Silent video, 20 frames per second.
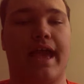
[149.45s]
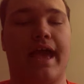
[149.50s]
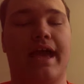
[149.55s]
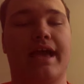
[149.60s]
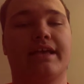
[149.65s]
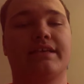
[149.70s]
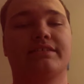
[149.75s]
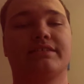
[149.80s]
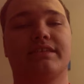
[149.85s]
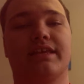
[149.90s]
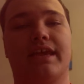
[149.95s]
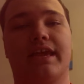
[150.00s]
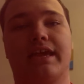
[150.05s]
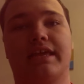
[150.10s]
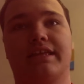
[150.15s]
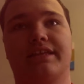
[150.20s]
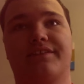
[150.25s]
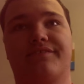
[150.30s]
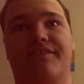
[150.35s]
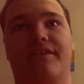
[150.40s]
has,
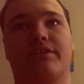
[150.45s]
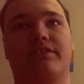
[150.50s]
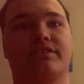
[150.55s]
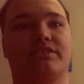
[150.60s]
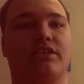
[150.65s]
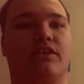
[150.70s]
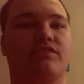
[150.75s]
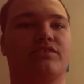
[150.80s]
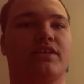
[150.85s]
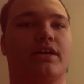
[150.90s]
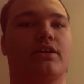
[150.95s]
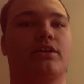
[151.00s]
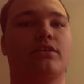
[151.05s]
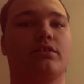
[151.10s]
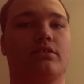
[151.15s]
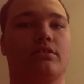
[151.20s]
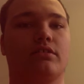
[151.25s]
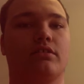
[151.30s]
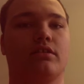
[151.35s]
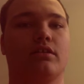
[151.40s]
and he's very
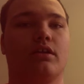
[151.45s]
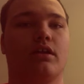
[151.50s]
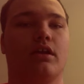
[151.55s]
self-centered.